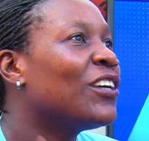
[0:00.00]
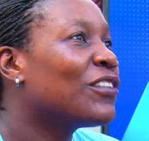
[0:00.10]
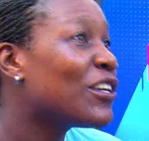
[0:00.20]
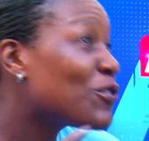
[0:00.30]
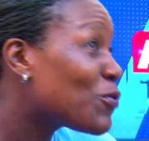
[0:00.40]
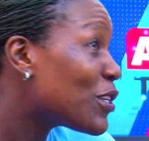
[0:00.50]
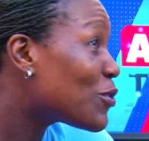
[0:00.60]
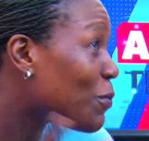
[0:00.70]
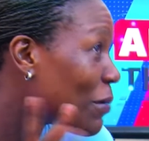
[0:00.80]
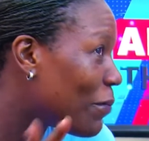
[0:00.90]
We used
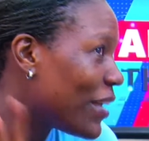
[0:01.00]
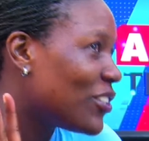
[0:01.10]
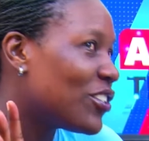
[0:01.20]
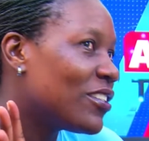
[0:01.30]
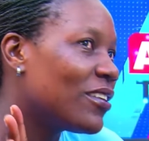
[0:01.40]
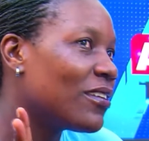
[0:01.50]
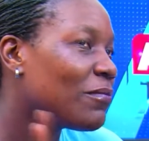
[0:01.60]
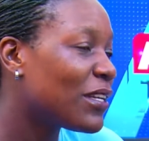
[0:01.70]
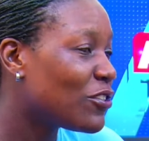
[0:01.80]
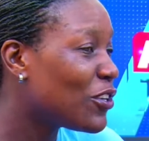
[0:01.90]
to be benched.
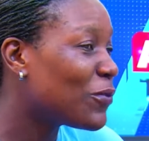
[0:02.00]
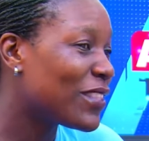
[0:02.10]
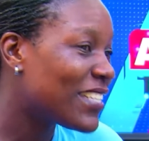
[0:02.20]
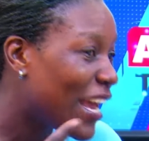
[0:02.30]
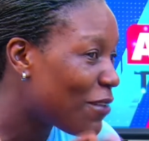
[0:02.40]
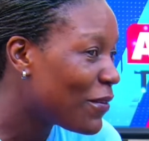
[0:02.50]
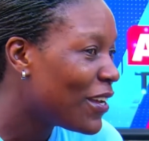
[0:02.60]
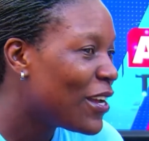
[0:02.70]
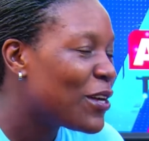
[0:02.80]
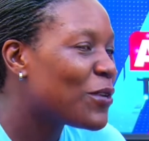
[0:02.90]
But you know, with time,
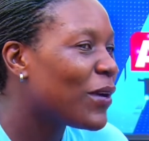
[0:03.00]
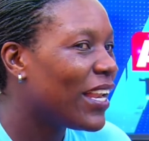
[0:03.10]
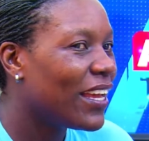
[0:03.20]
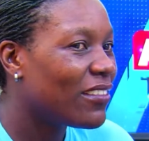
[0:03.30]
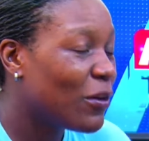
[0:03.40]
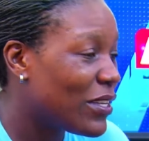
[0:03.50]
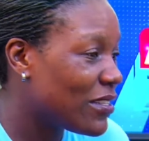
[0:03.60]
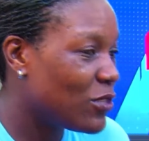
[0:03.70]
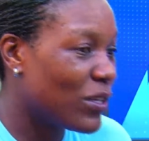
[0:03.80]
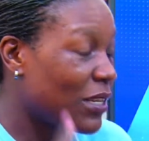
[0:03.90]
we were like,
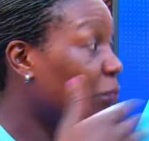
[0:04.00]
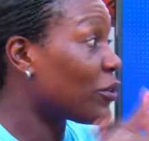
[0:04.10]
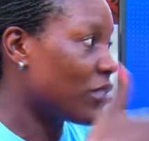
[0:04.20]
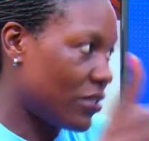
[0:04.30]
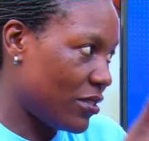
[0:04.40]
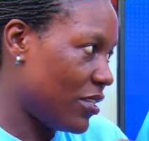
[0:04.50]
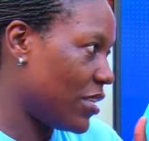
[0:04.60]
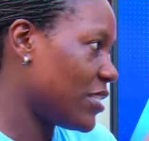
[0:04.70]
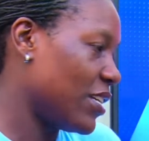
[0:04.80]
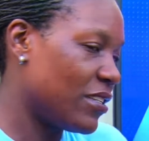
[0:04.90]
it was a process in
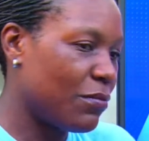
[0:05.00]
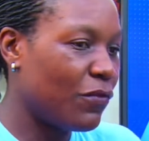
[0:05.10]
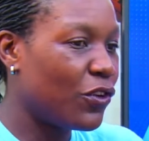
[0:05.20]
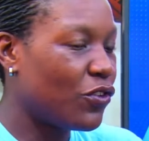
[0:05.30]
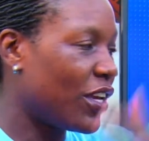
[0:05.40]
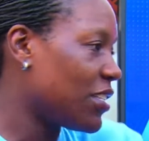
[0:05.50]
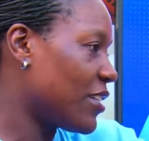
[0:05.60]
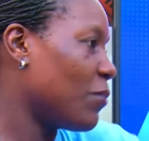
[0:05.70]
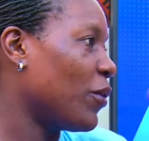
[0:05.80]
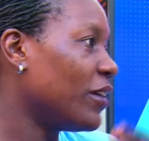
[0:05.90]
Ntale. Before you get
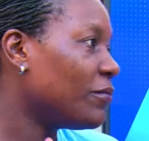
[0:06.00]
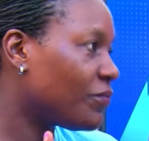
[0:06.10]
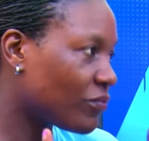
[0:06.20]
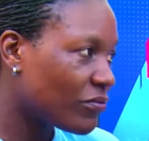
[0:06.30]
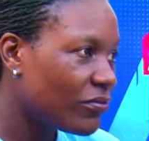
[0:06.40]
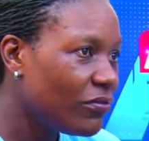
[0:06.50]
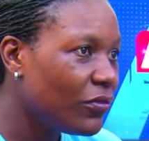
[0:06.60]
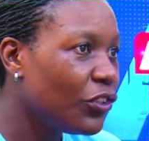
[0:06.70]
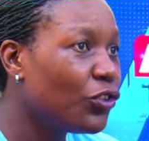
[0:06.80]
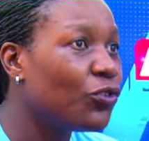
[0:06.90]
somewhere,
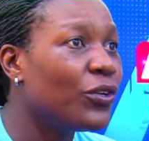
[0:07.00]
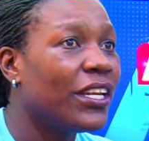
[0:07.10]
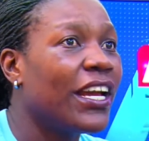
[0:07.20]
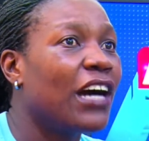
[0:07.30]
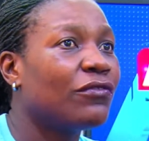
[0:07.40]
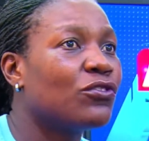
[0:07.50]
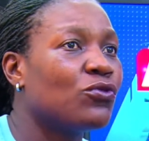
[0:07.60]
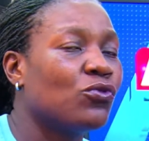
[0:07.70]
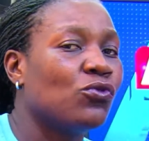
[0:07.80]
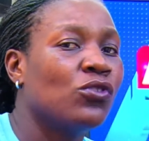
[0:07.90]
you really have
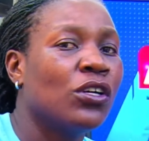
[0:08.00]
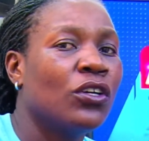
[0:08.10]
to